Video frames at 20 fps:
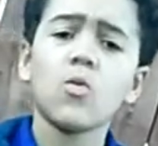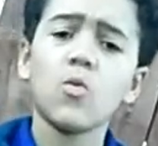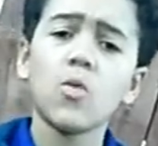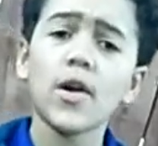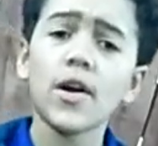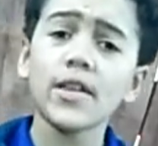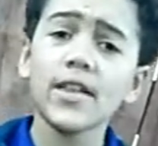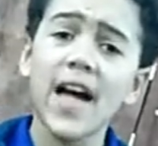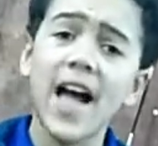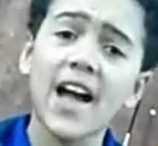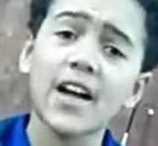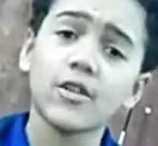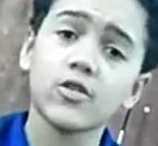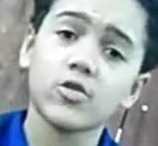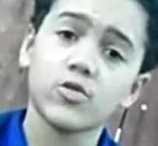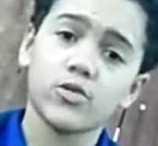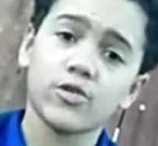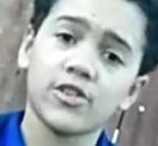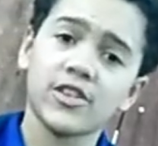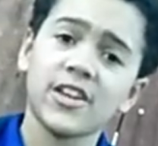Well,
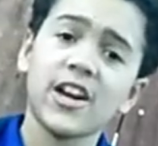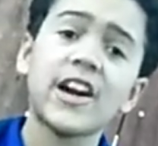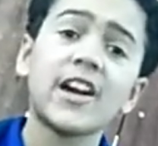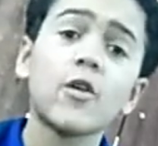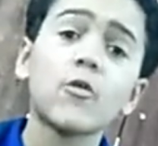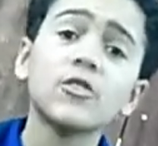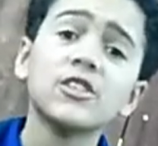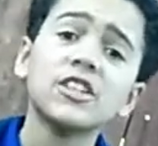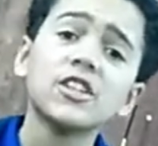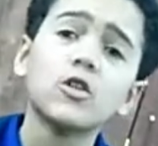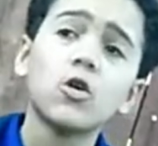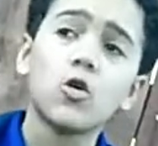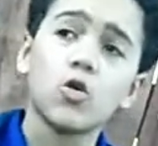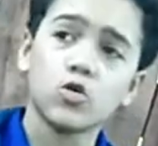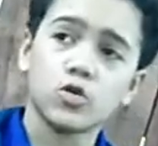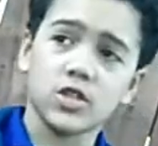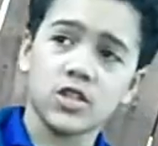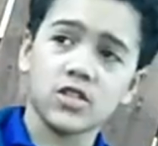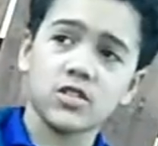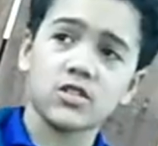actually, I already
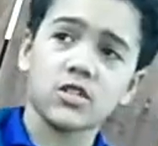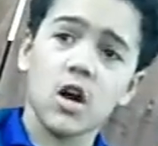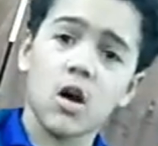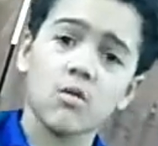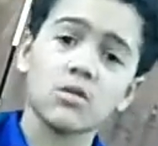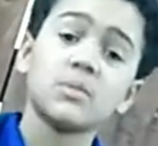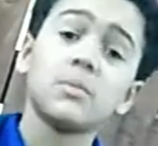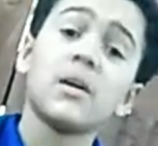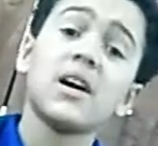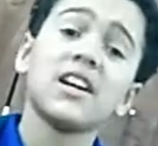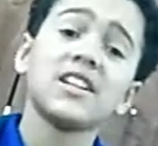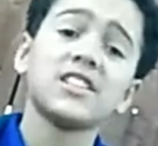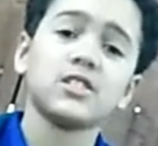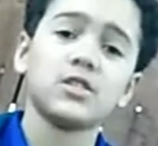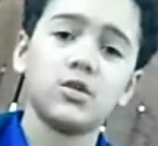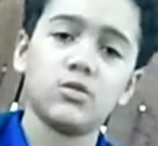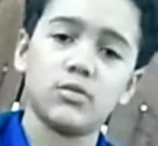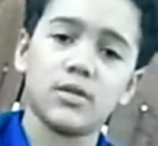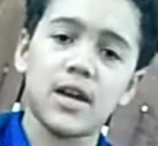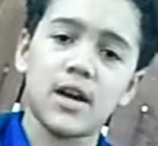called it, so it's my
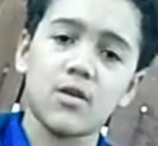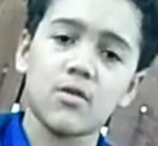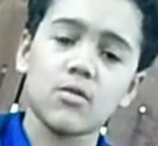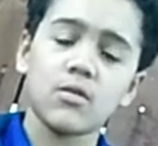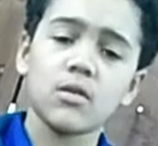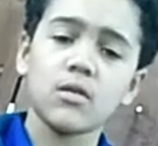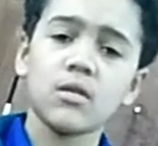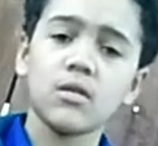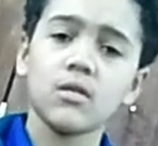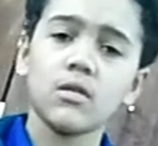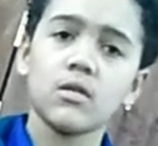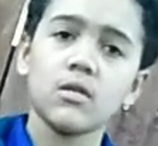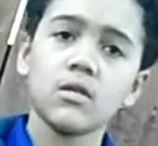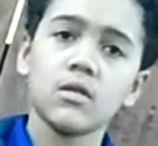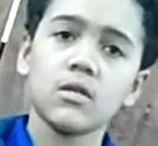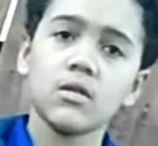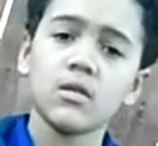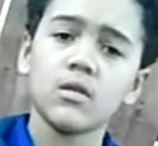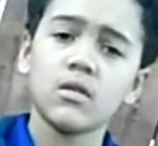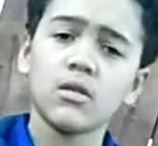suit.
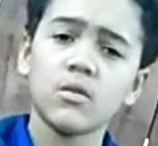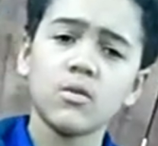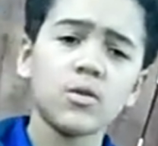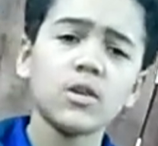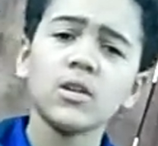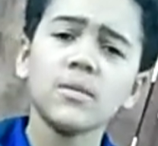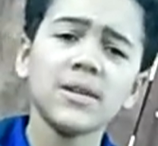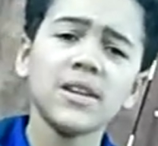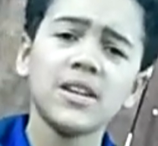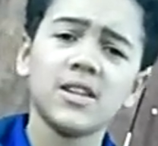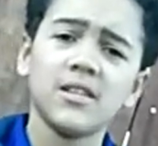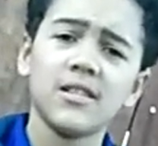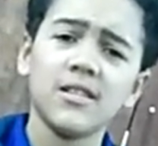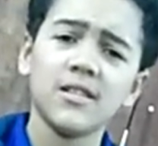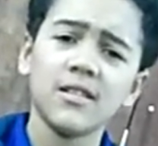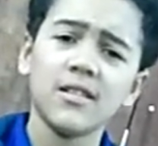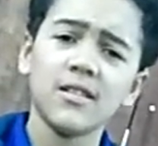What do you mean?